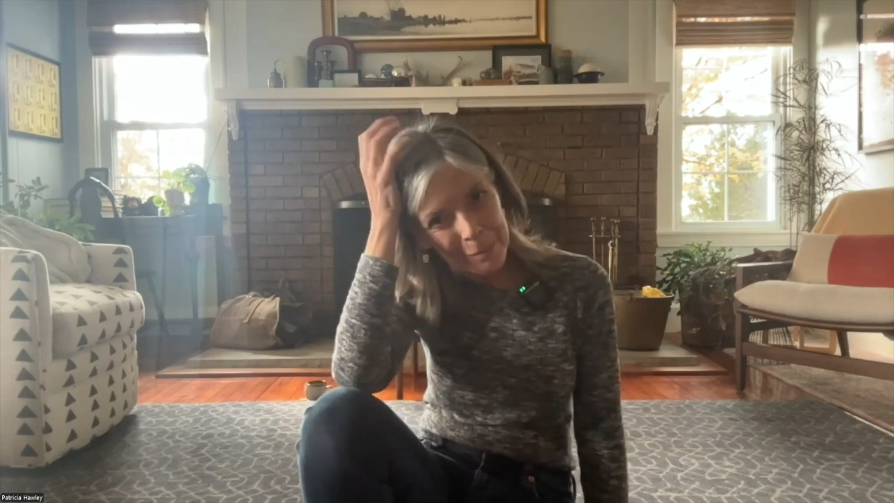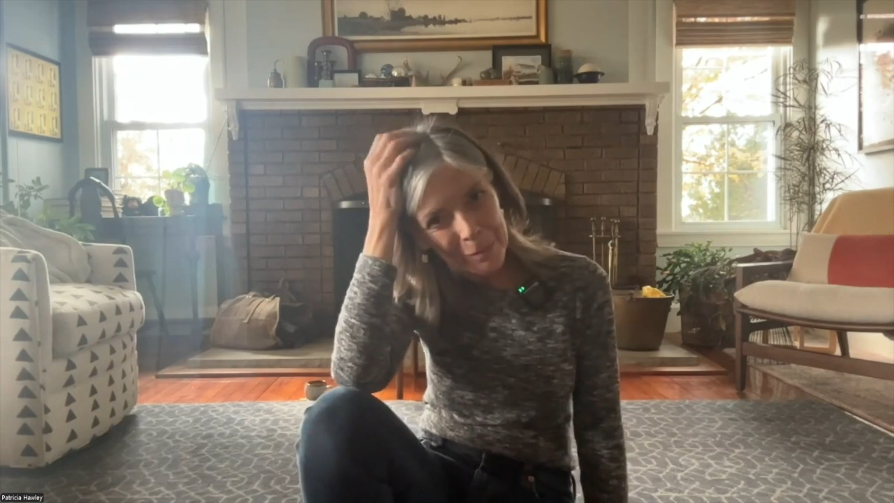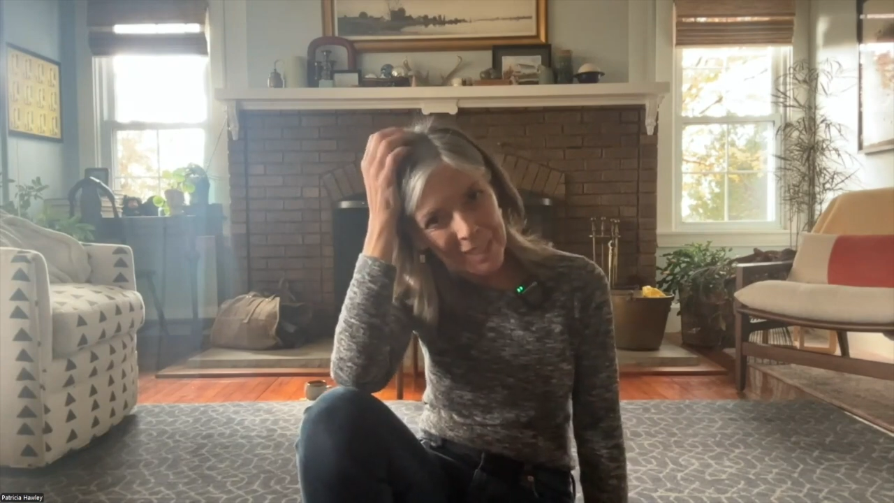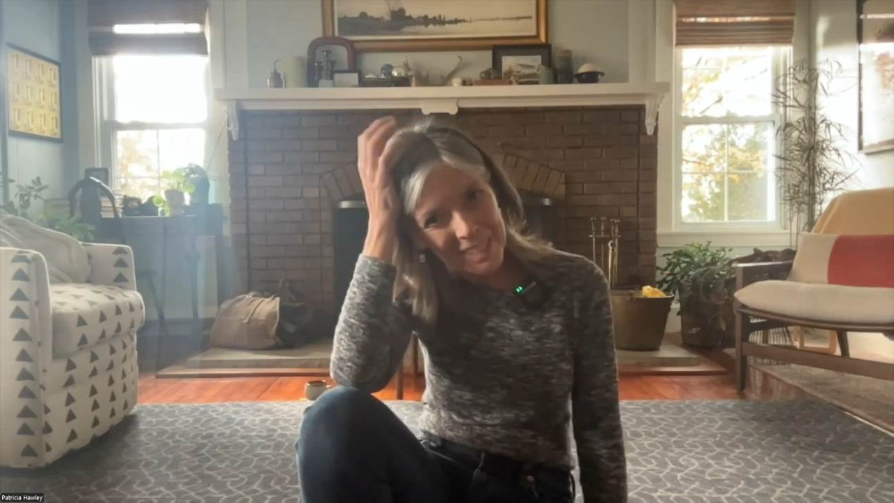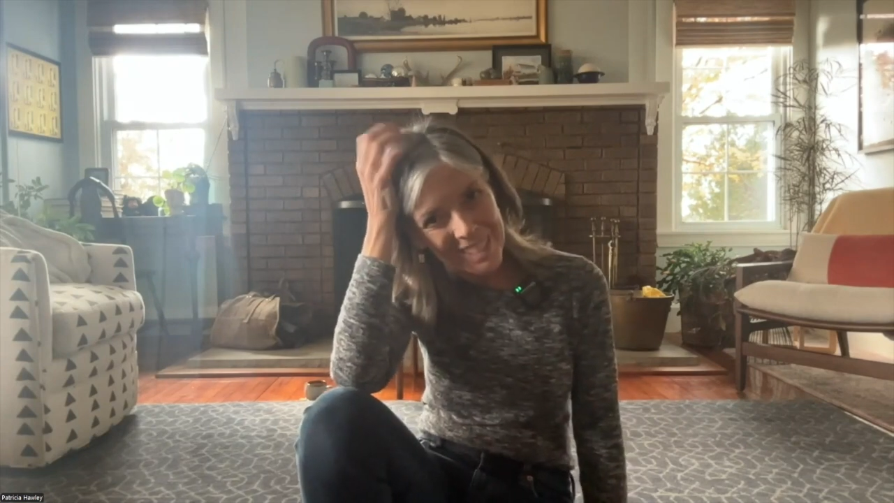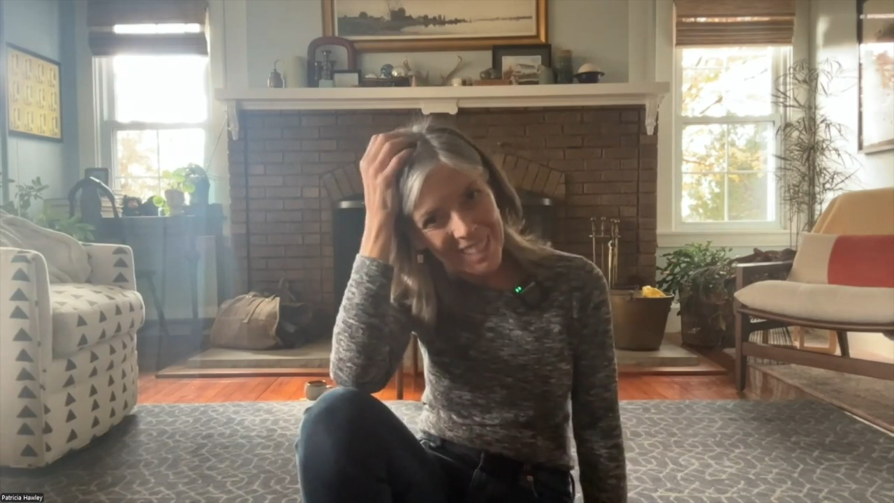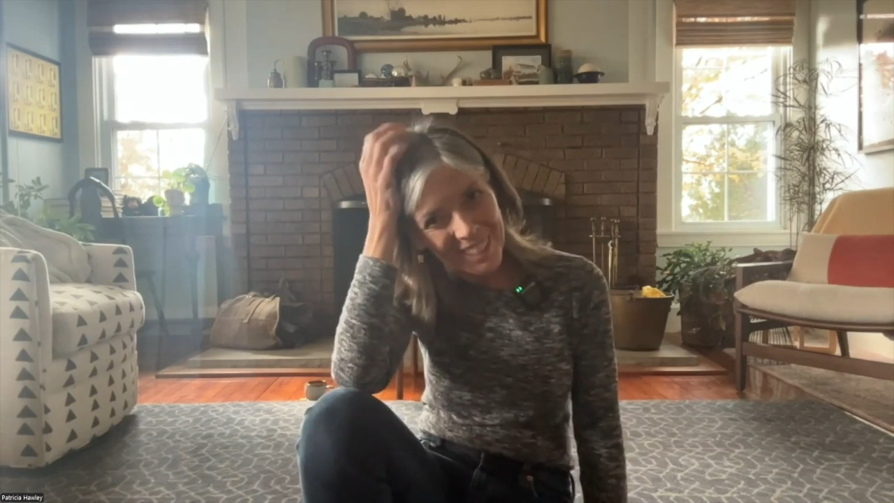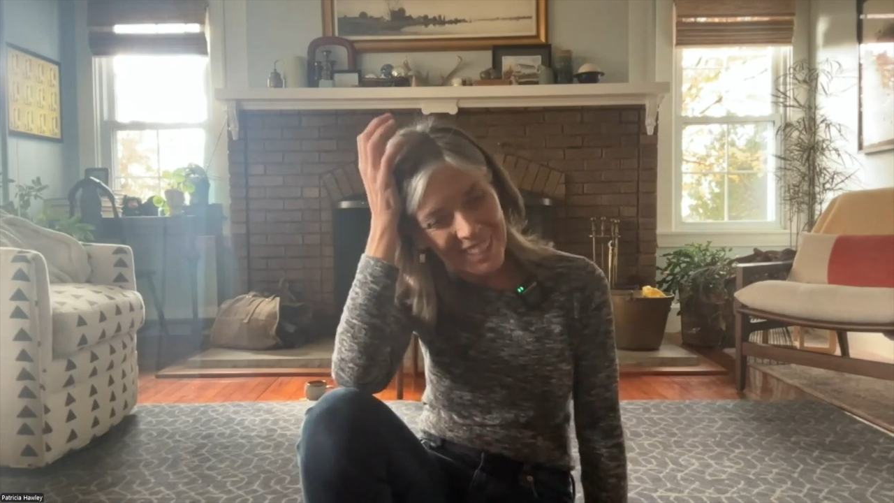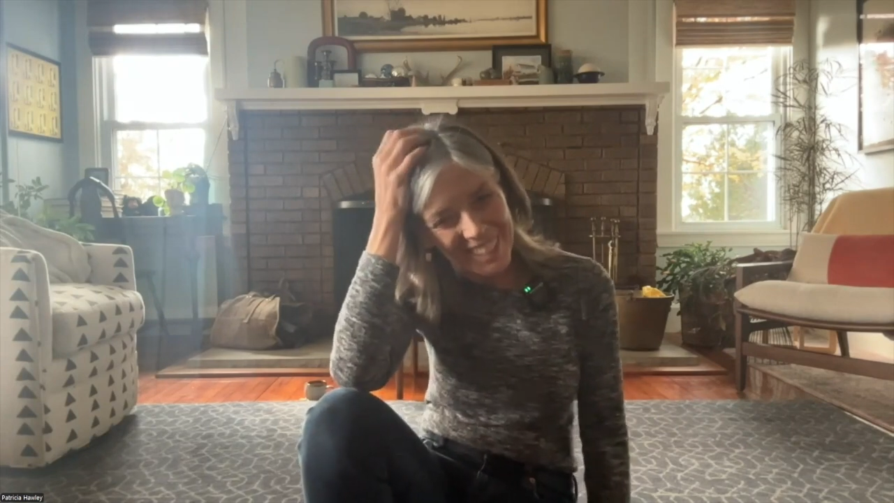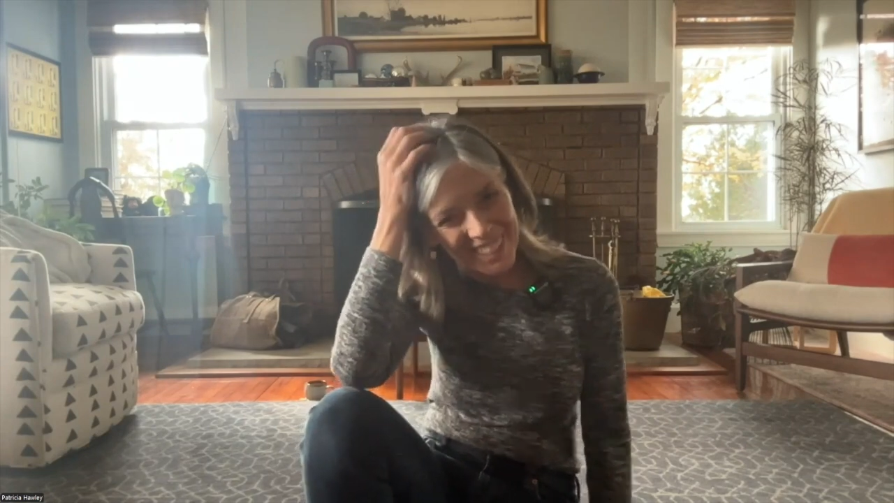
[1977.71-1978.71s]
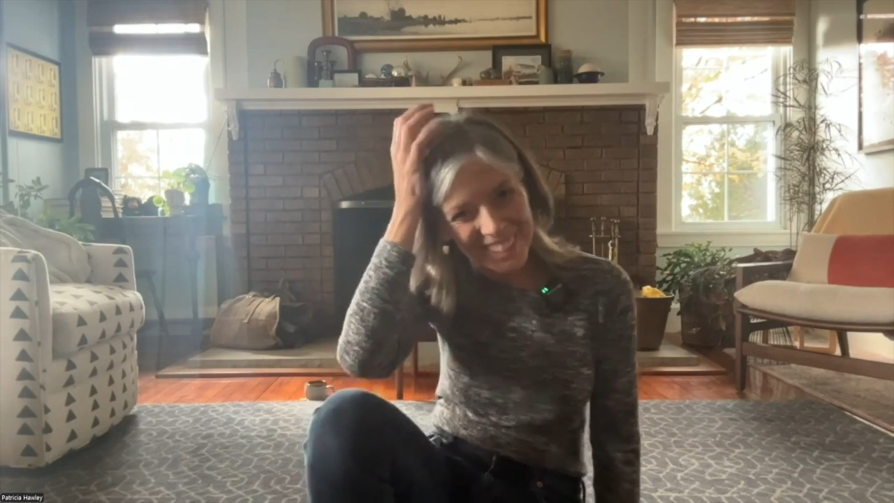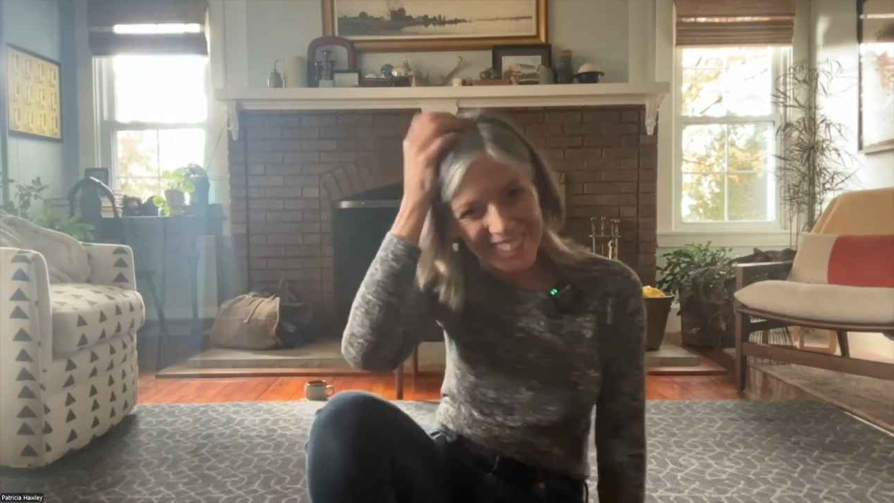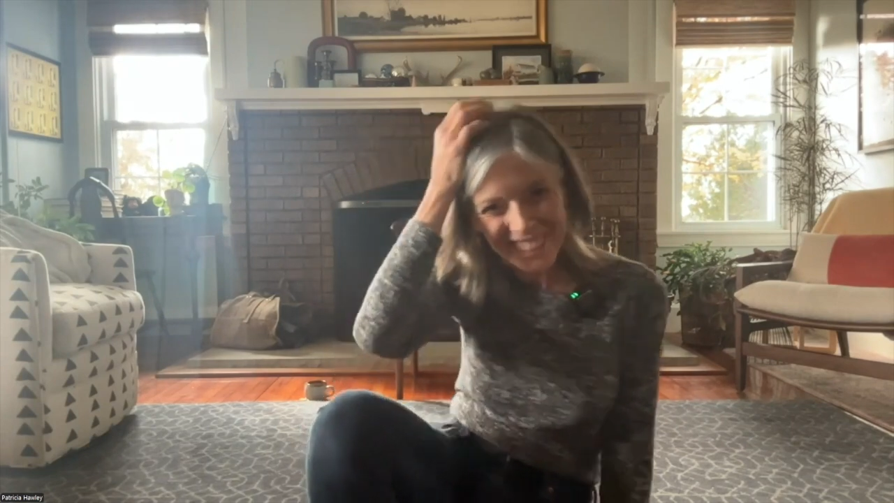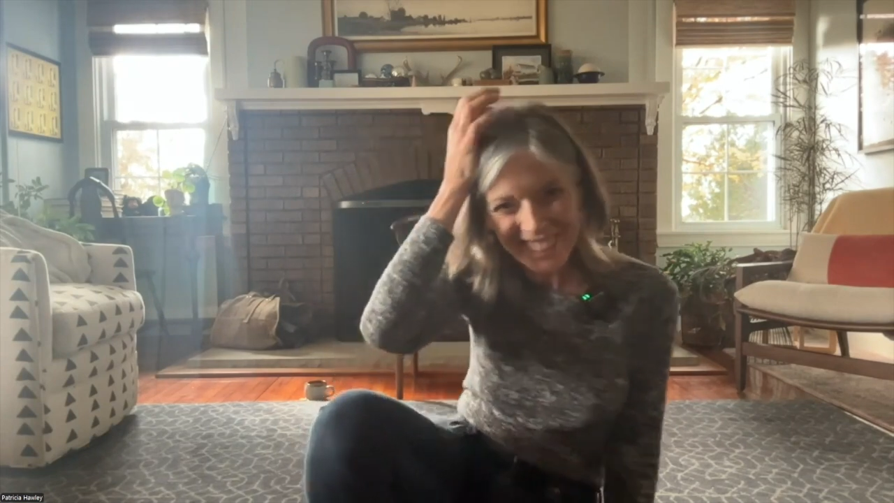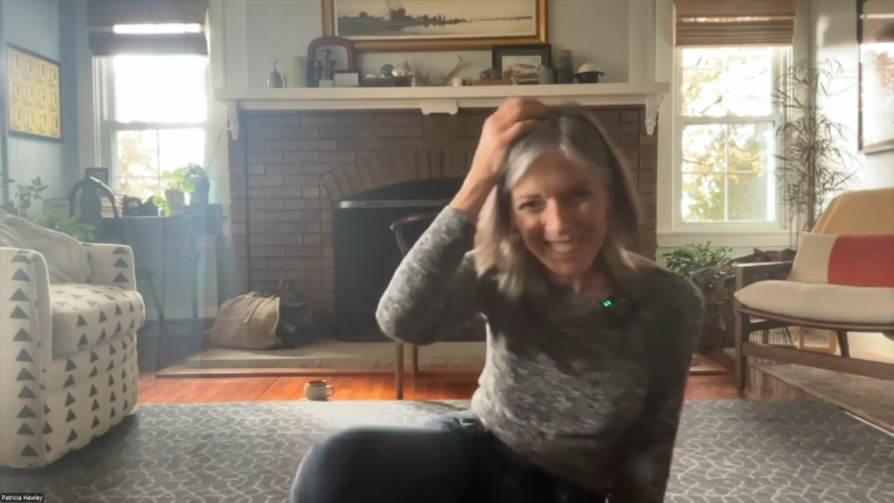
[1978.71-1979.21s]
Place it on a leg
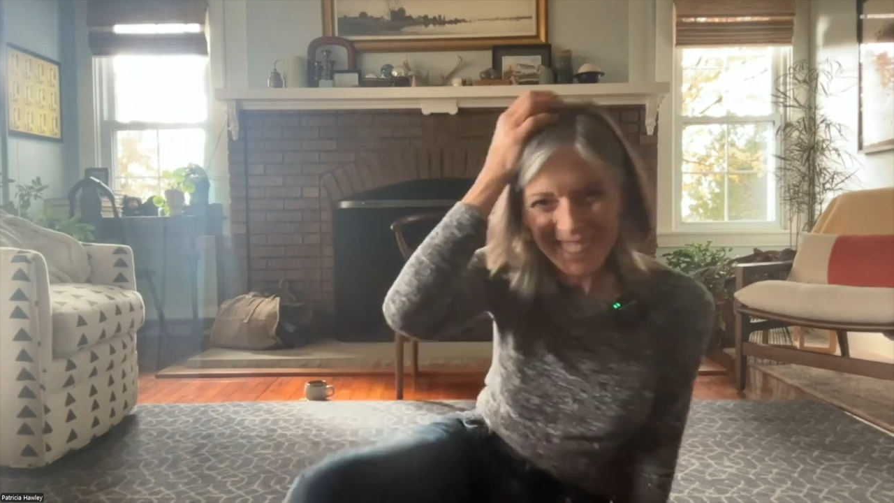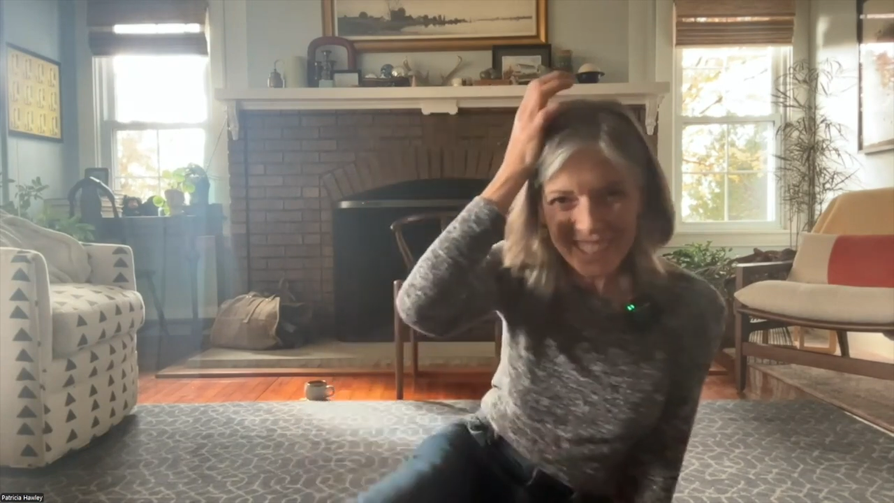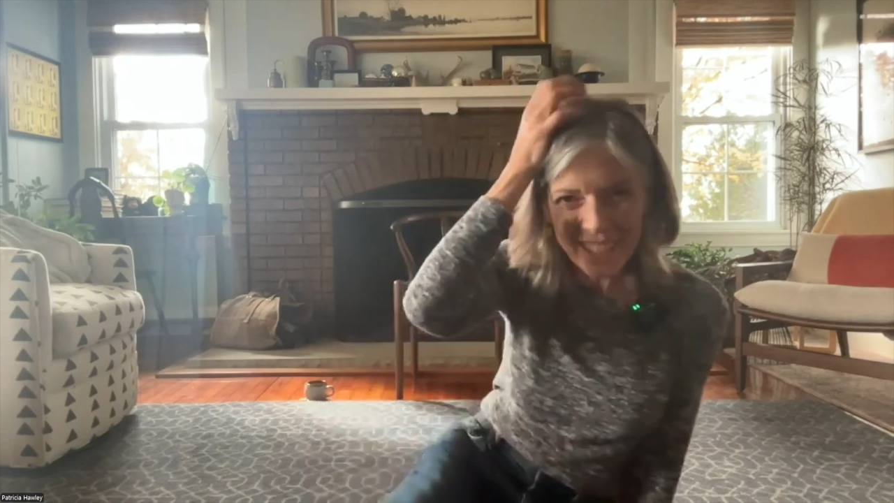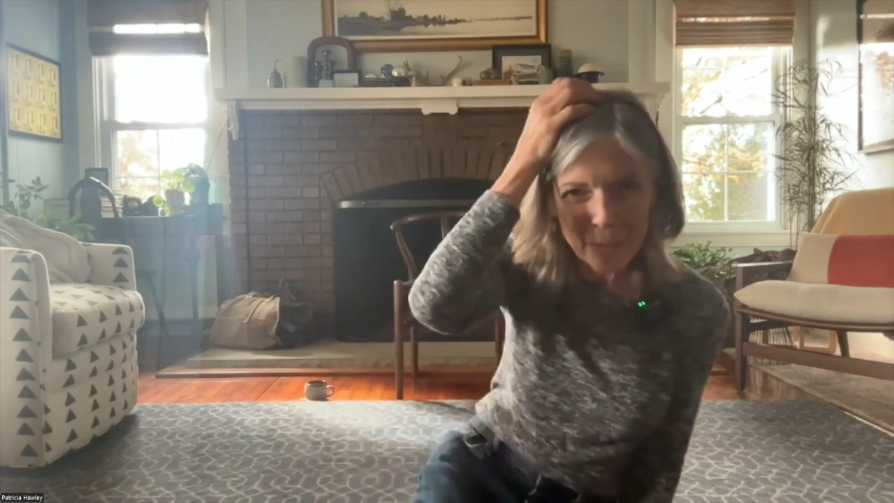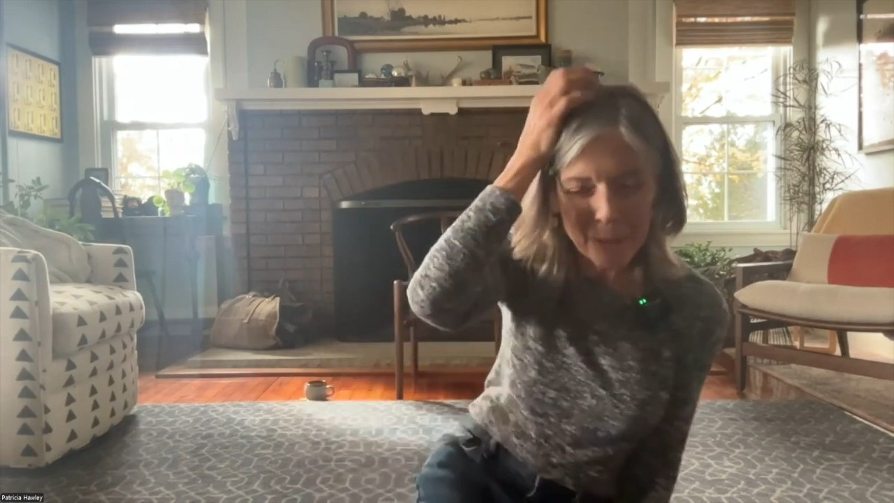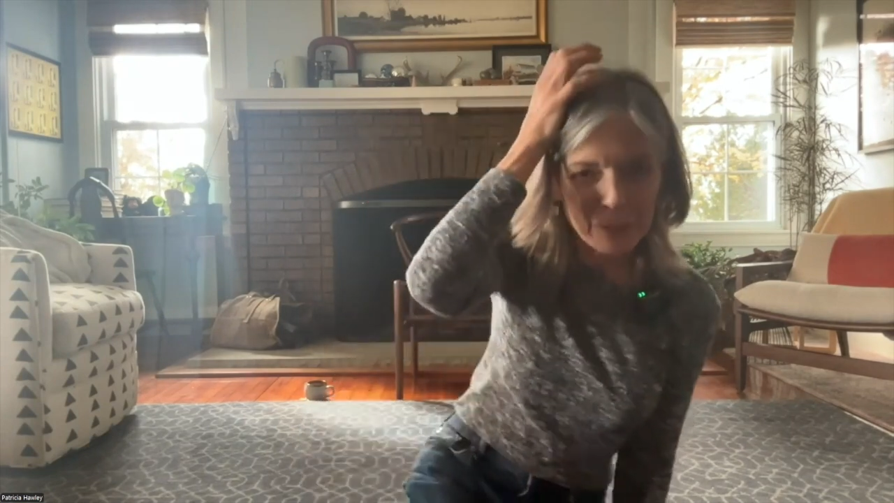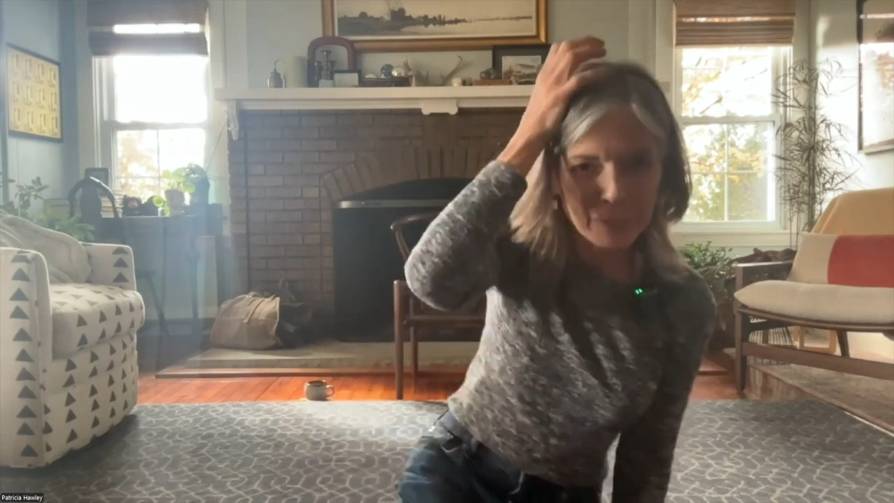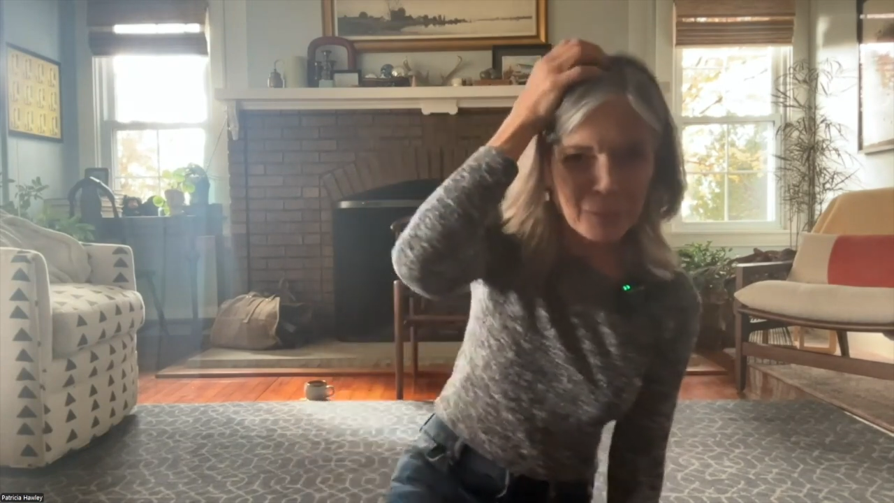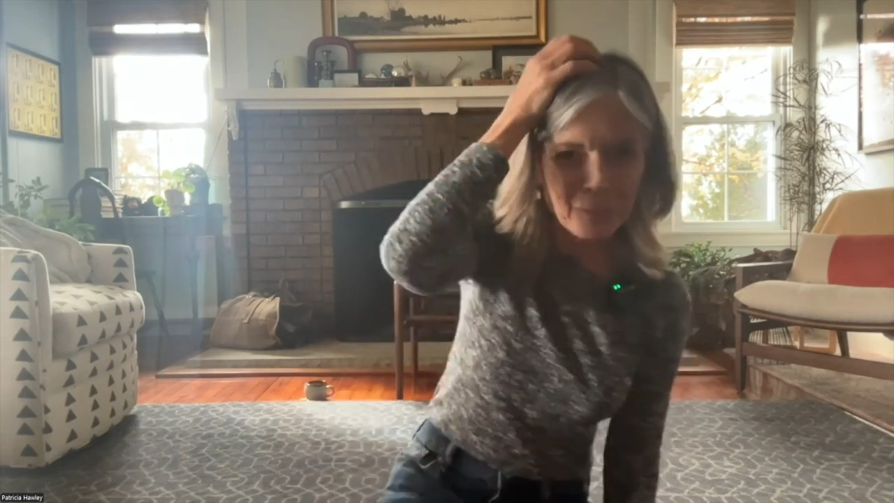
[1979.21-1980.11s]
or a table.